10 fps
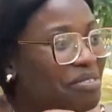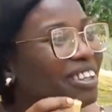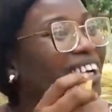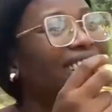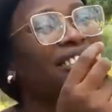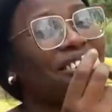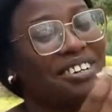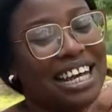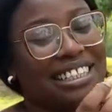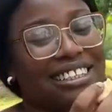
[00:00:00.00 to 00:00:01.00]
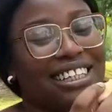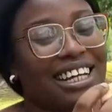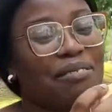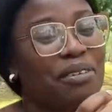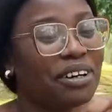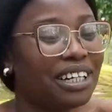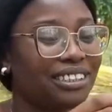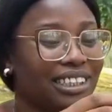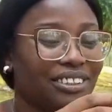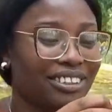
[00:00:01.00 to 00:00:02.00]
I don't know. I think I'm not ready.
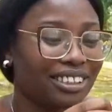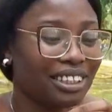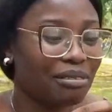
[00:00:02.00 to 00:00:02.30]
I don't think